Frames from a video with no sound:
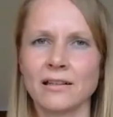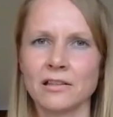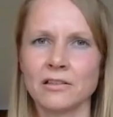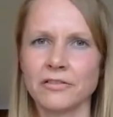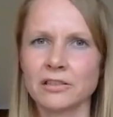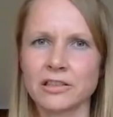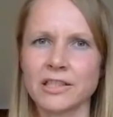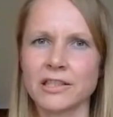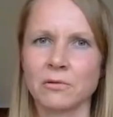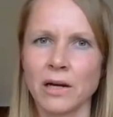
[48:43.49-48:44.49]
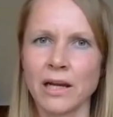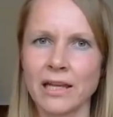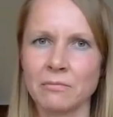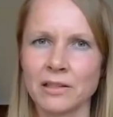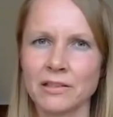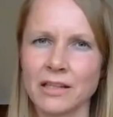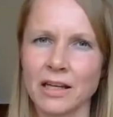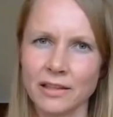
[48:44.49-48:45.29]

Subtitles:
kind of interesting way, because I